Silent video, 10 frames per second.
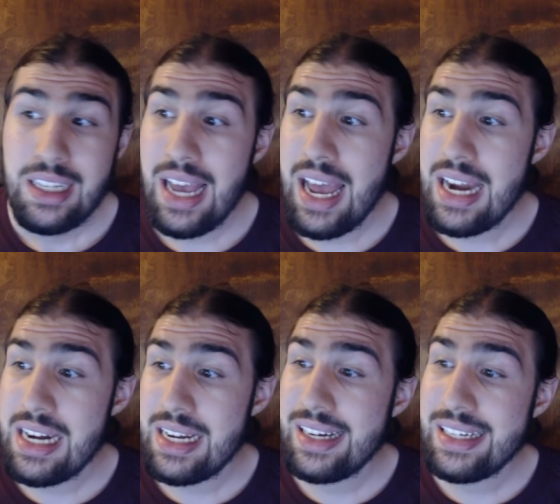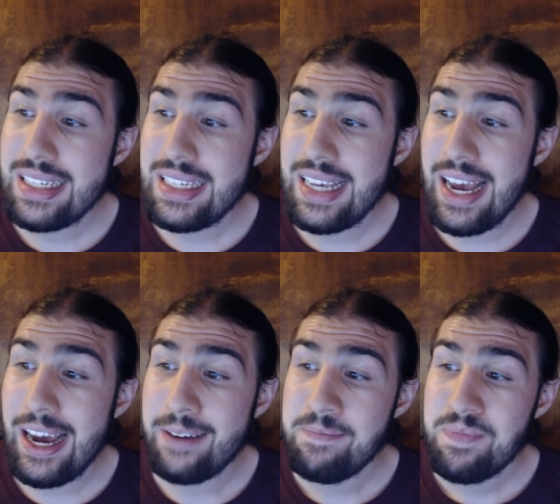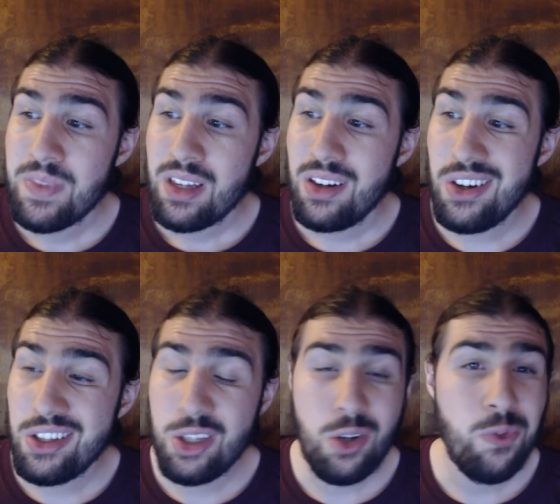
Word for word: And uh, yeah, although